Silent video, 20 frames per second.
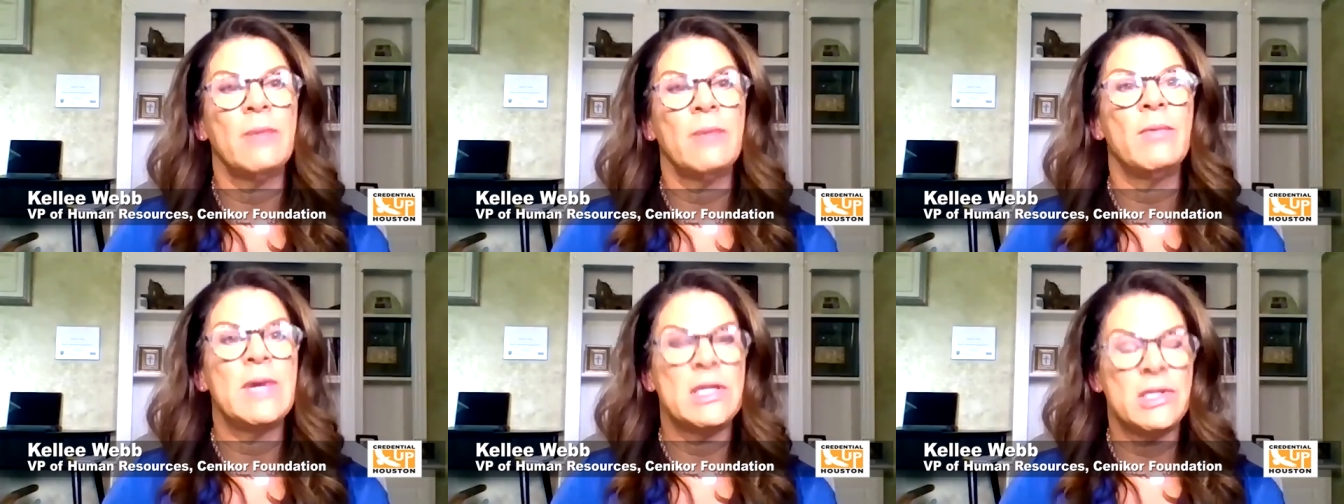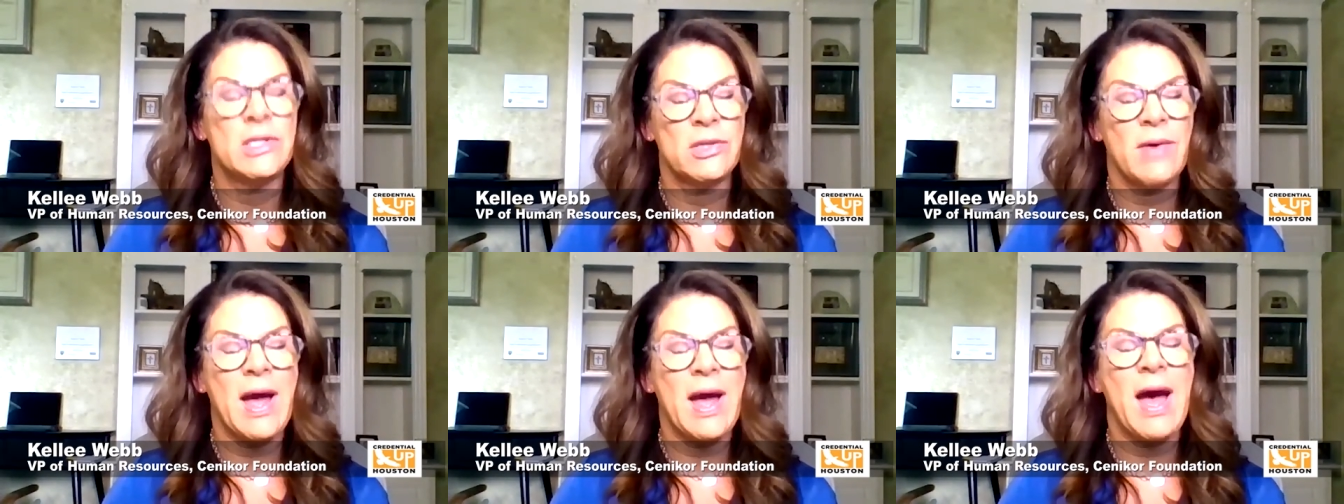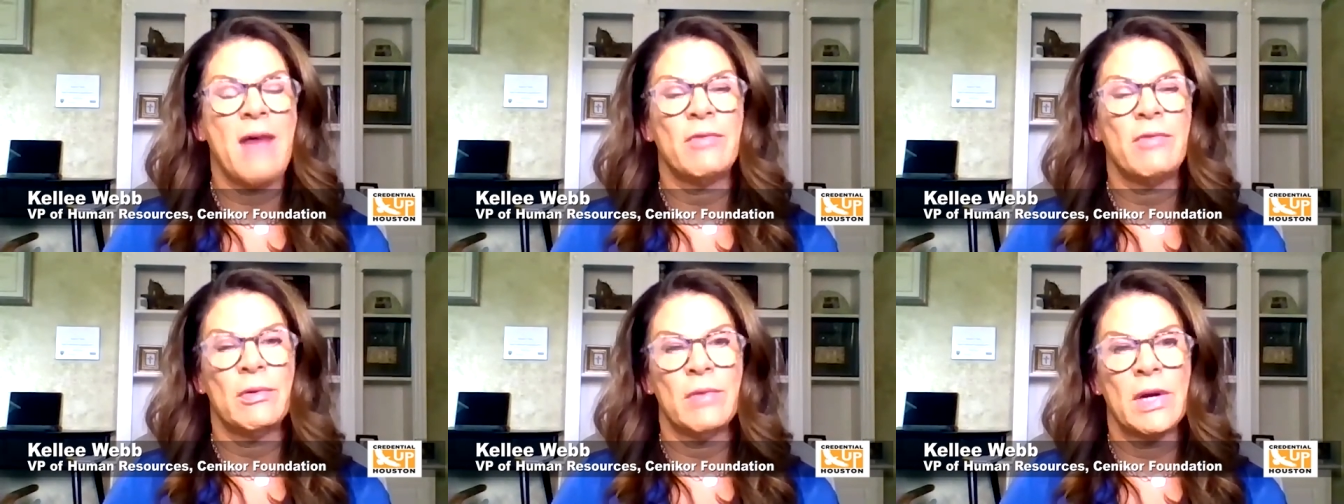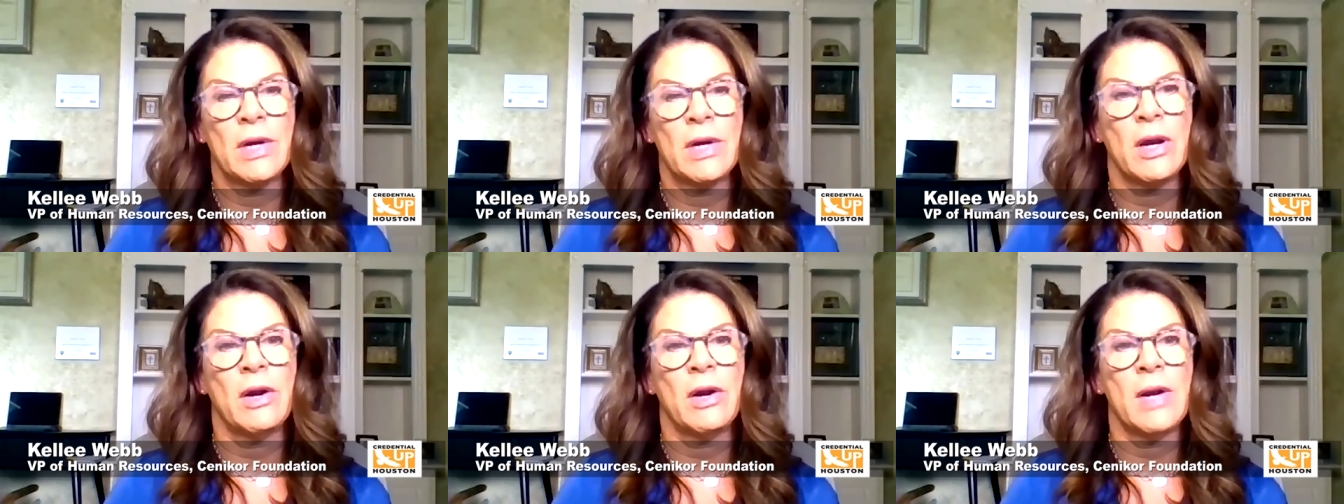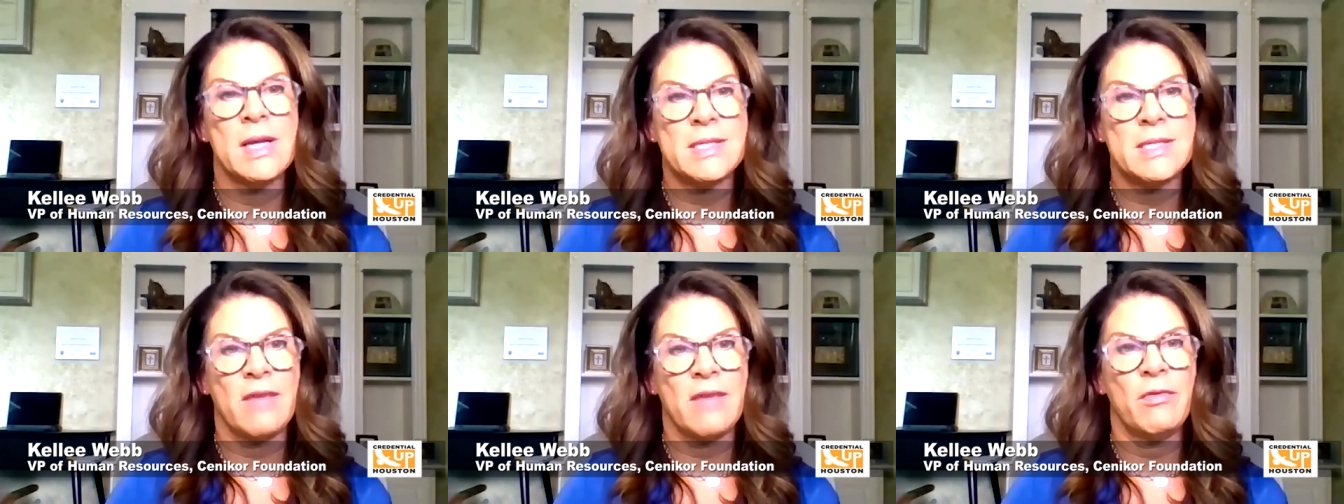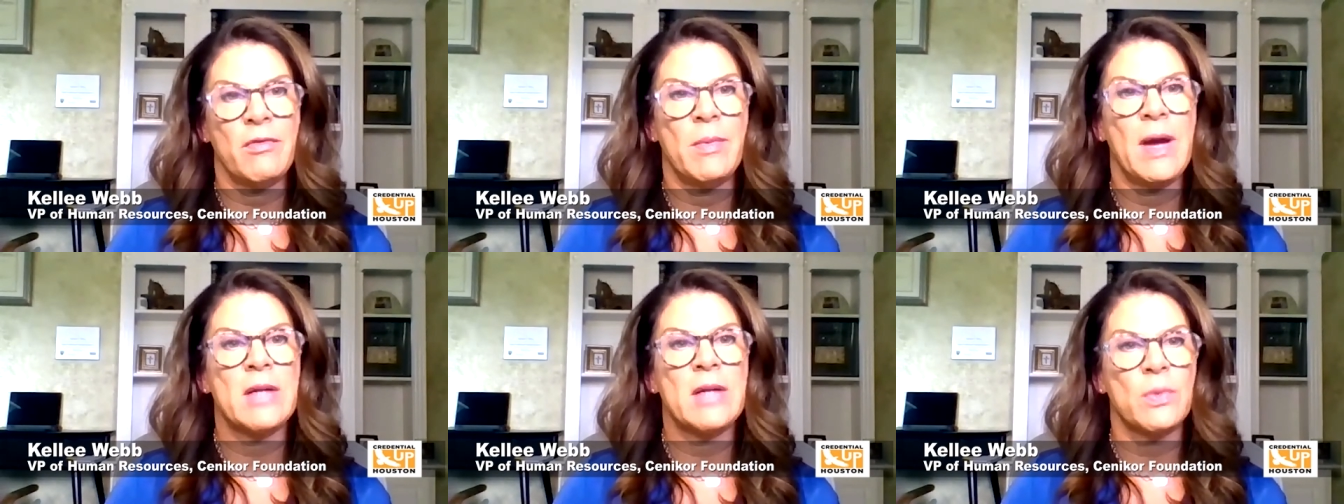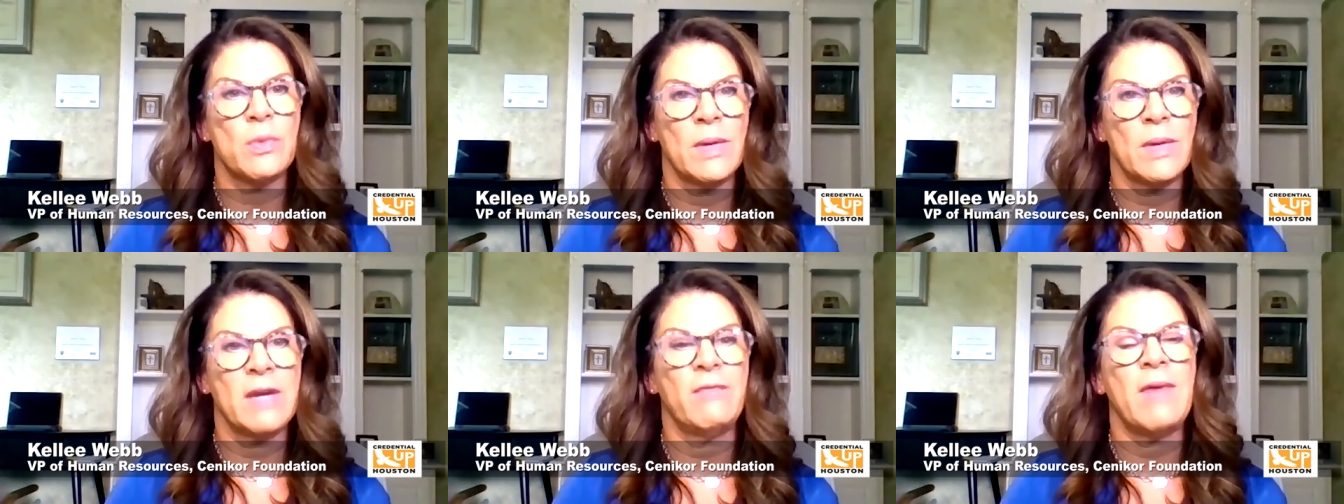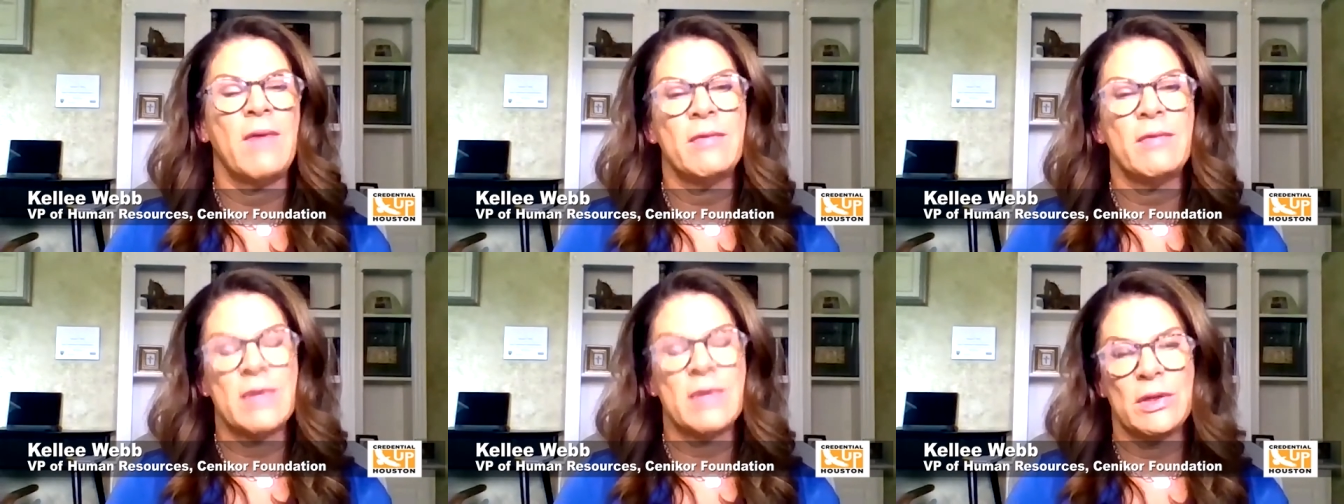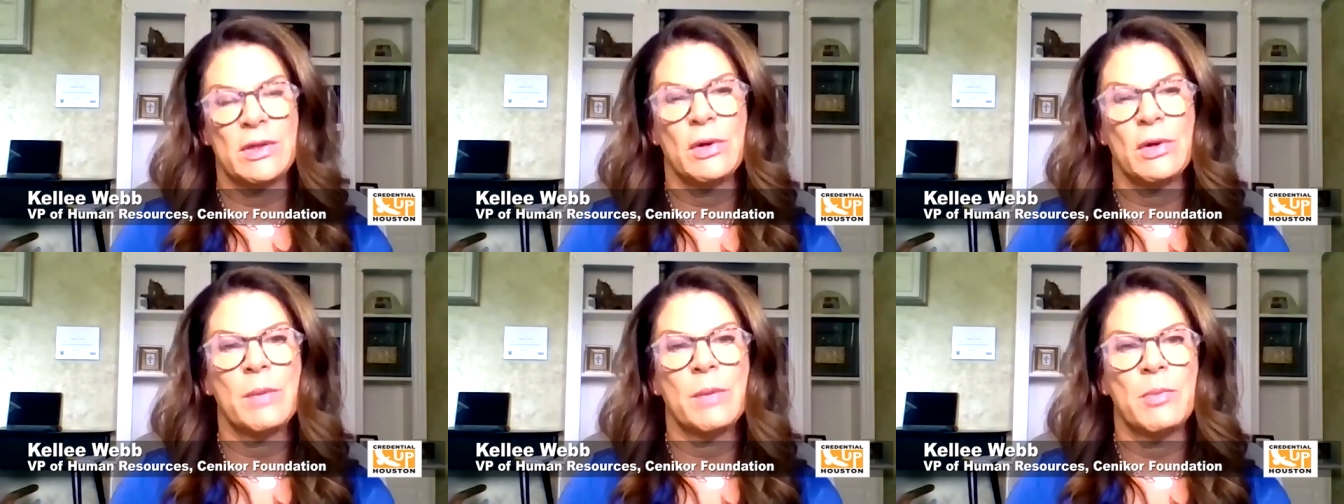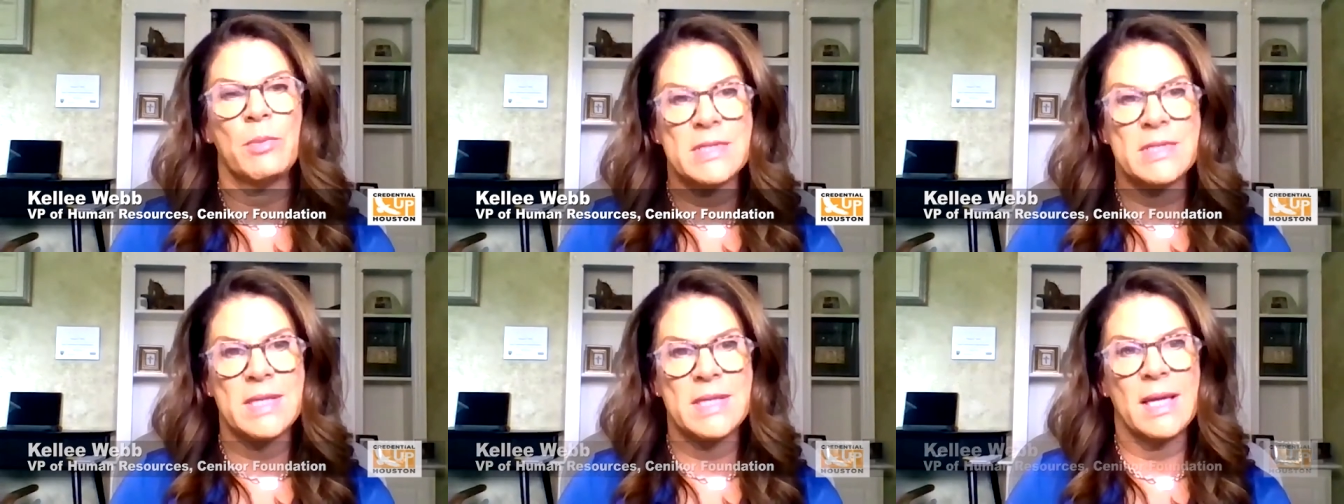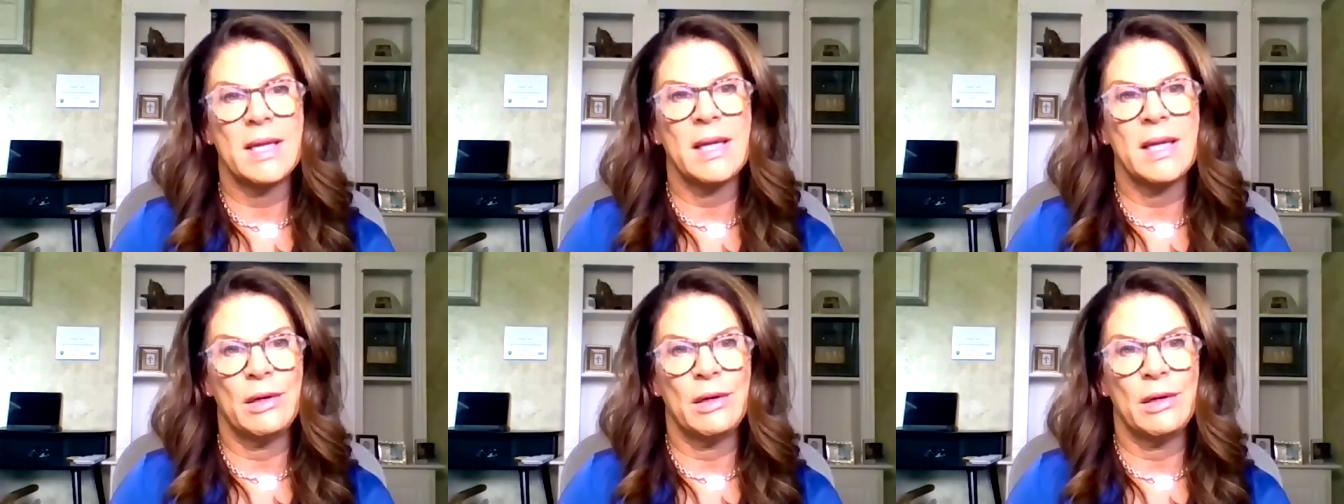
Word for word: we do have a recurrence of about 25 to 30%